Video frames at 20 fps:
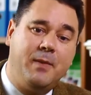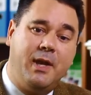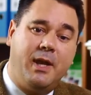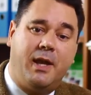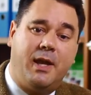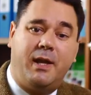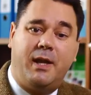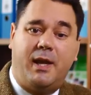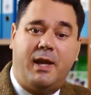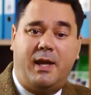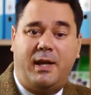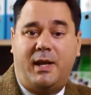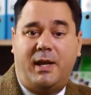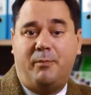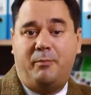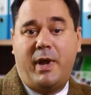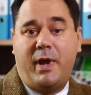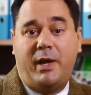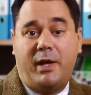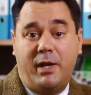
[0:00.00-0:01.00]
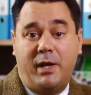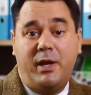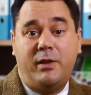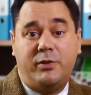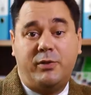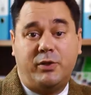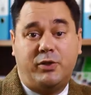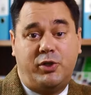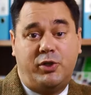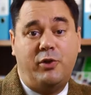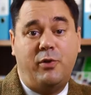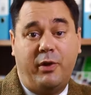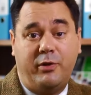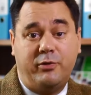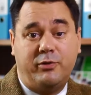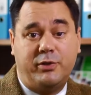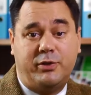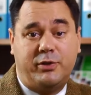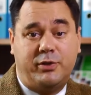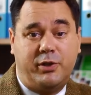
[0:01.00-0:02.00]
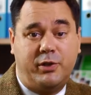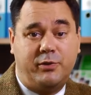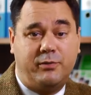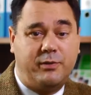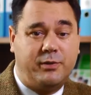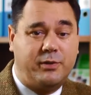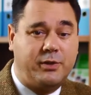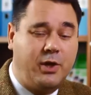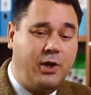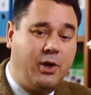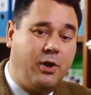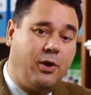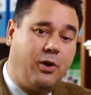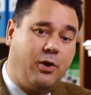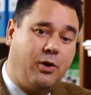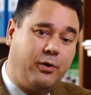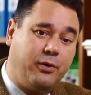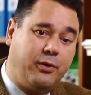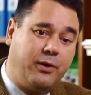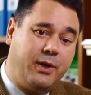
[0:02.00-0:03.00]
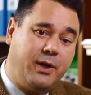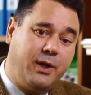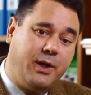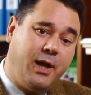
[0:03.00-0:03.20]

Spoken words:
and about another 200 students on